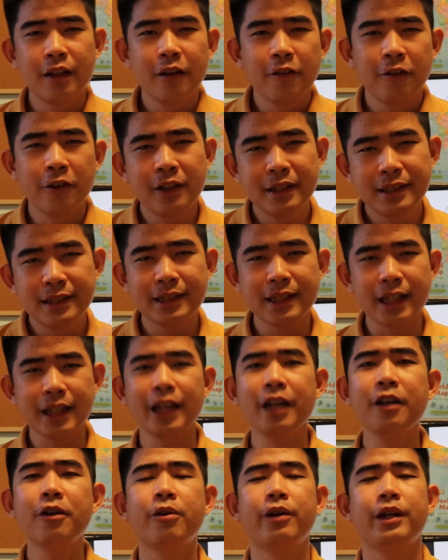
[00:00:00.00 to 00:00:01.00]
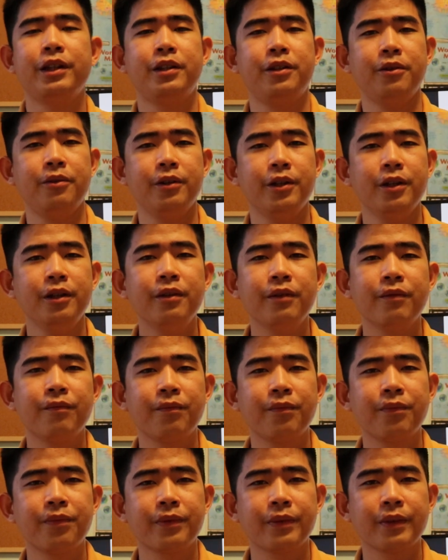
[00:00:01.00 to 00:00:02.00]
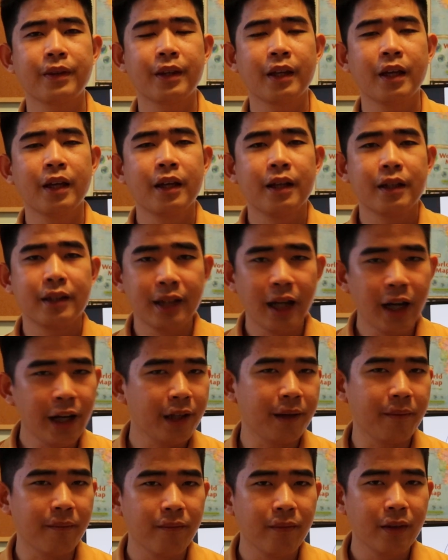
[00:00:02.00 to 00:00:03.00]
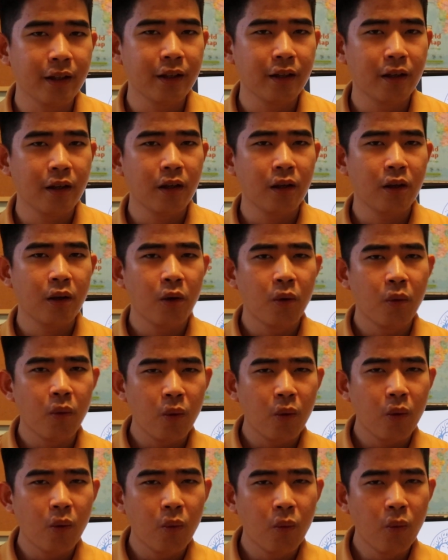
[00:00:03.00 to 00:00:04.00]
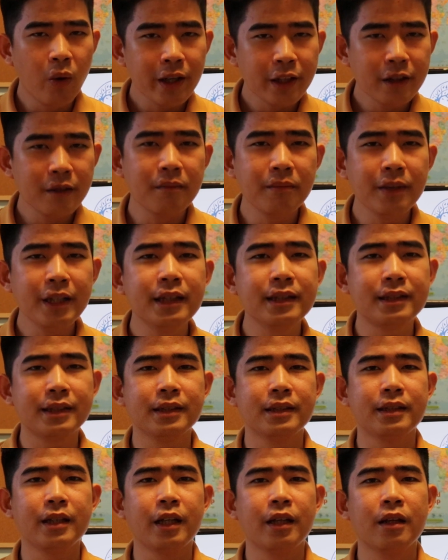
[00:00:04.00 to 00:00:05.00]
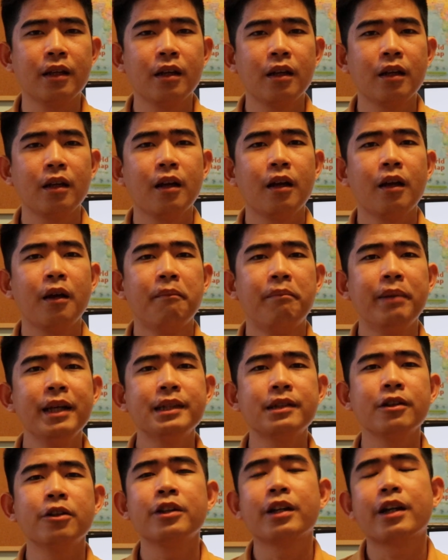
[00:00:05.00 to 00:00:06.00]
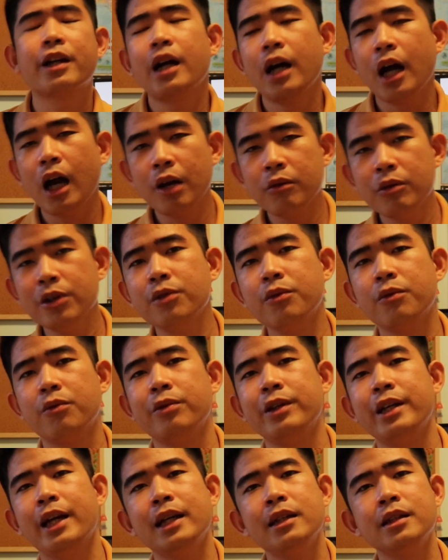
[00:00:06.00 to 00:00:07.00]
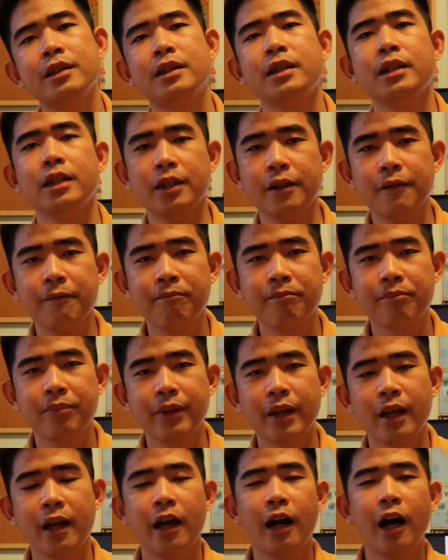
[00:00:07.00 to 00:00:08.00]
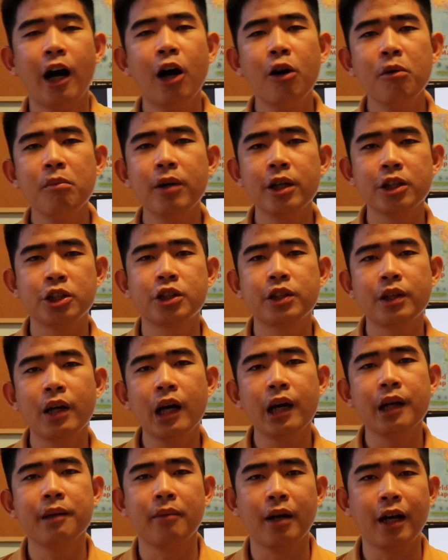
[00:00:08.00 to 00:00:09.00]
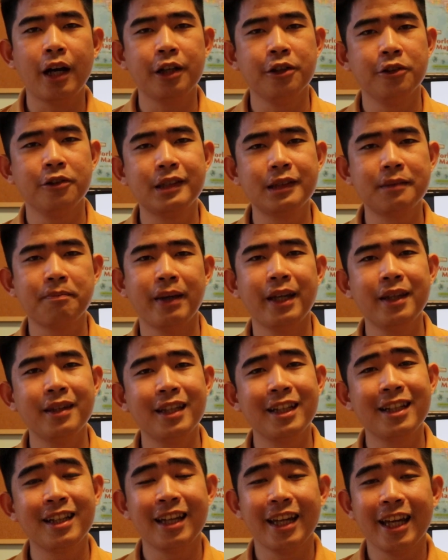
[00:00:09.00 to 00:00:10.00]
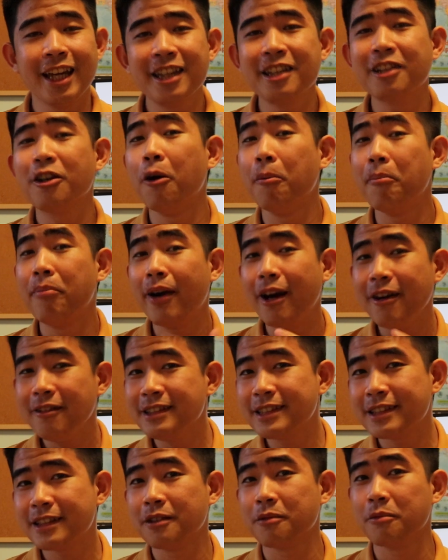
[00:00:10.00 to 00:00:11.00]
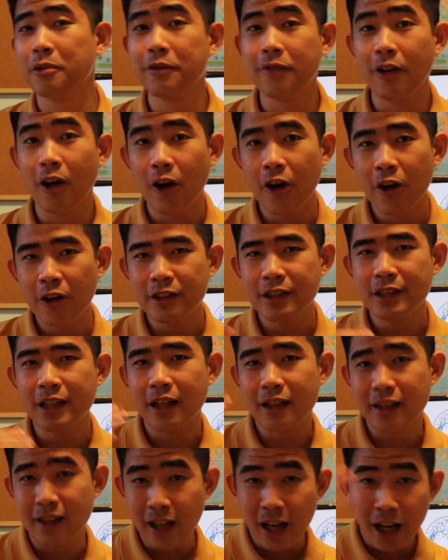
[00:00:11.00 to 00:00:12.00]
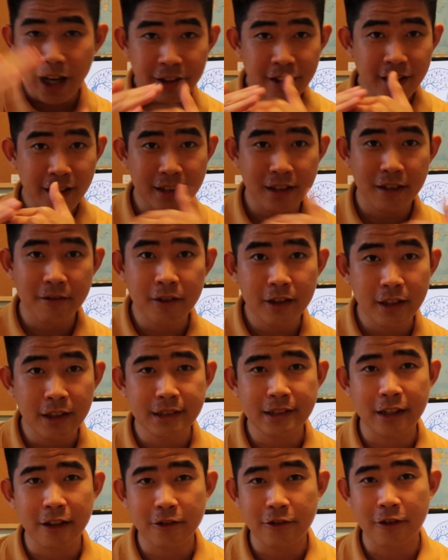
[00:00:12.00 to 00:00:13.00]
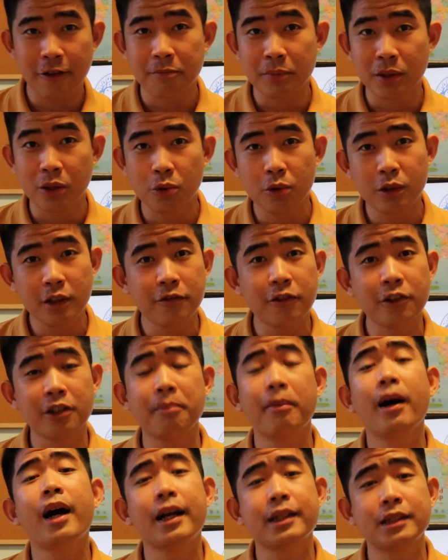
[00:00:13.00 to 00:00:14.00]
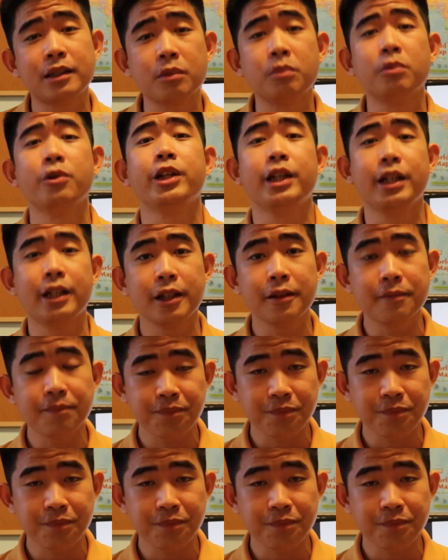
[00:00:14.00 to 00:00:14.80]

For the second criteria, time, what it means is that based on the current reality, how much time are you spending in comparison with all the other activities that you have been doing for the past week?